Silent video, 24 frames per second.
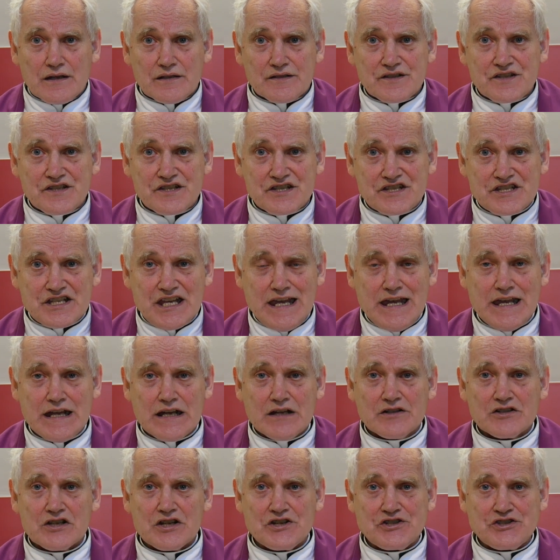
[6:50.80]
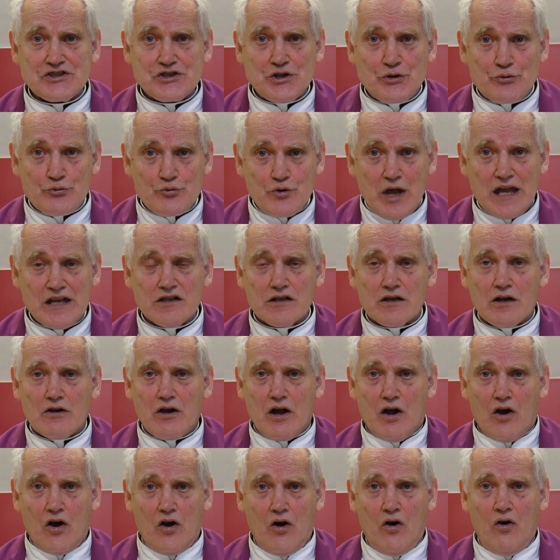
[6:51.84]
Seek to
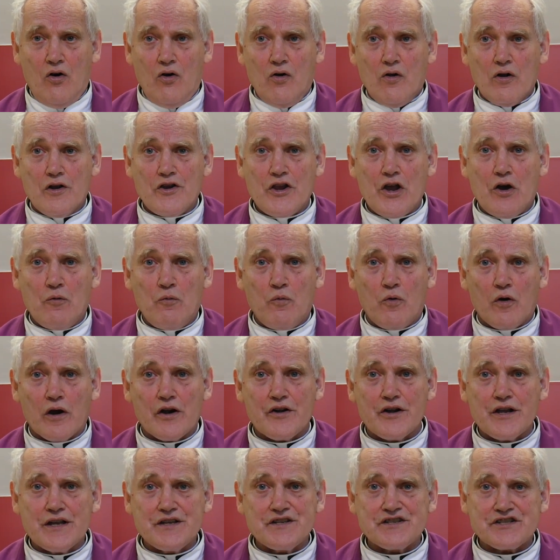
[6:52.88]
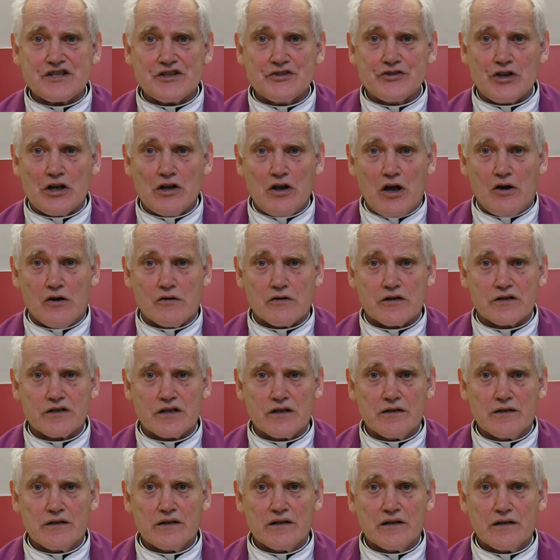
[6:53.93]
surrender all your worries to the
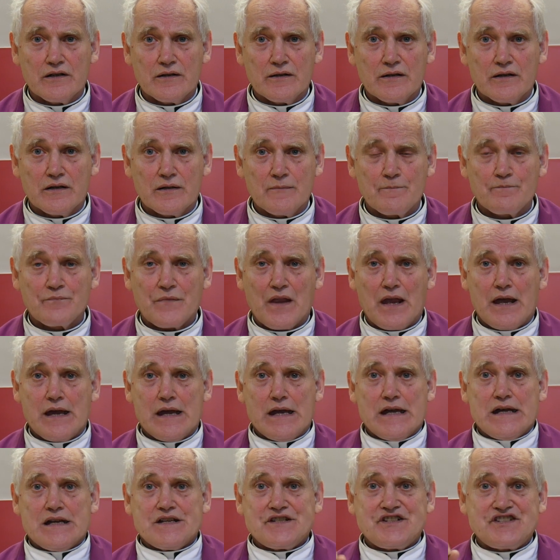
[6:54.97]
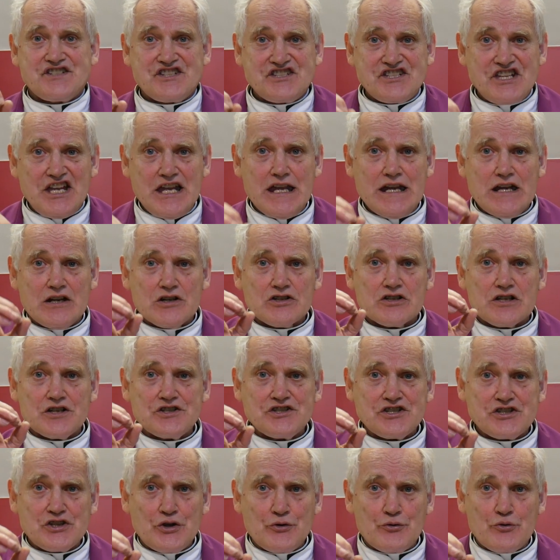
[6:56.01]
Lord. Seek to
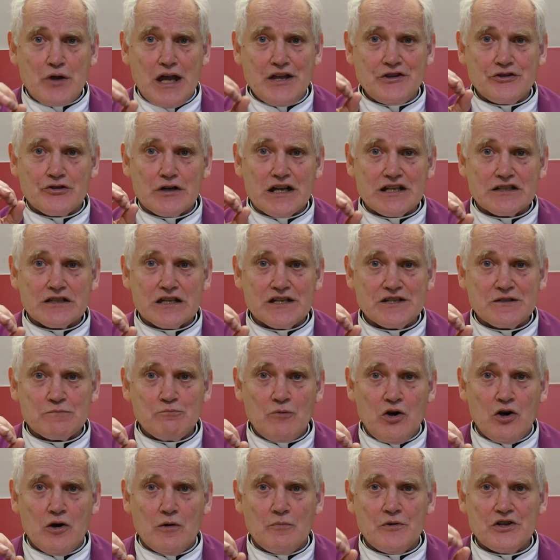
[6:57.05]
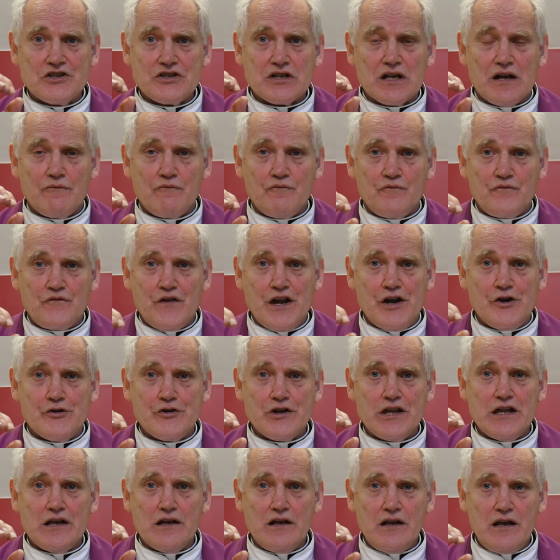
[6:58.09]
surrender at this moment your
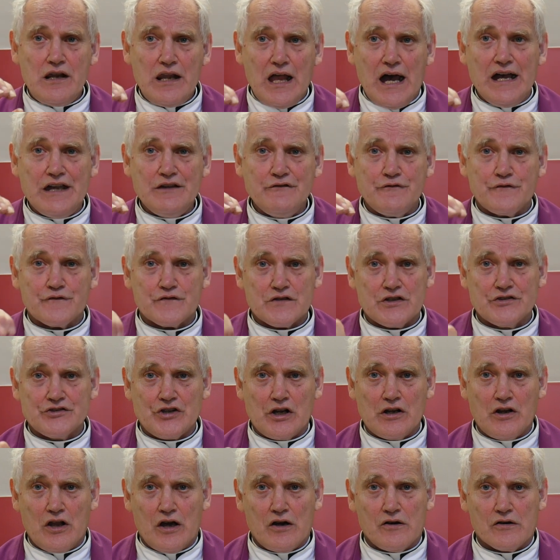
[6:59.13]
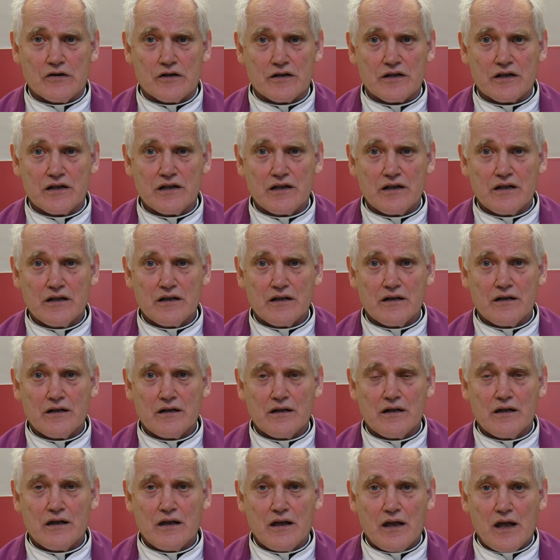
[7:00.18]
very life to the Lord.
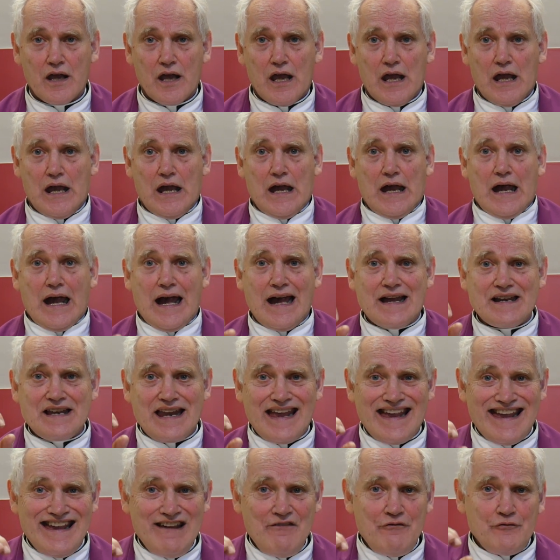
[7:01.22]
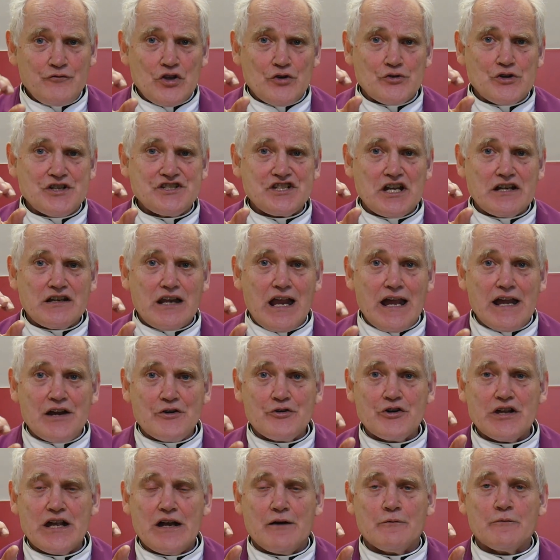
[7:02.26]
And if there is an
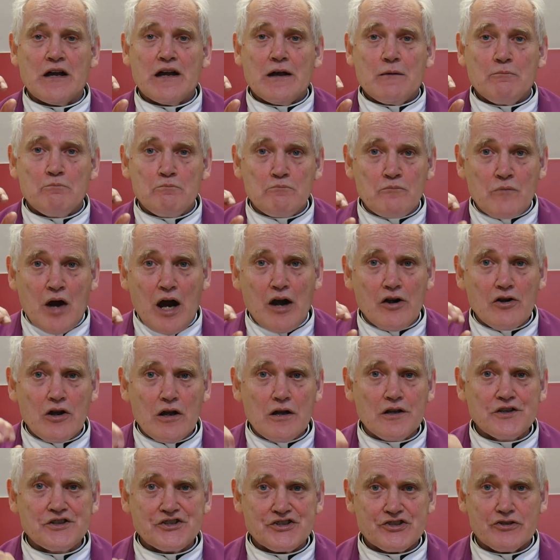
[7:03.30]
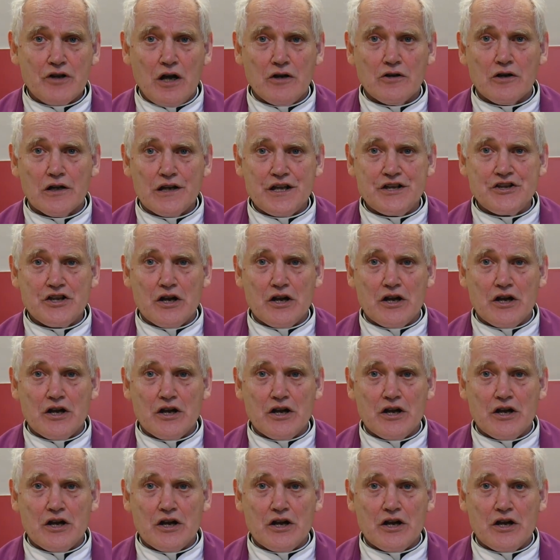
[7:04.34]
area of moral struggle in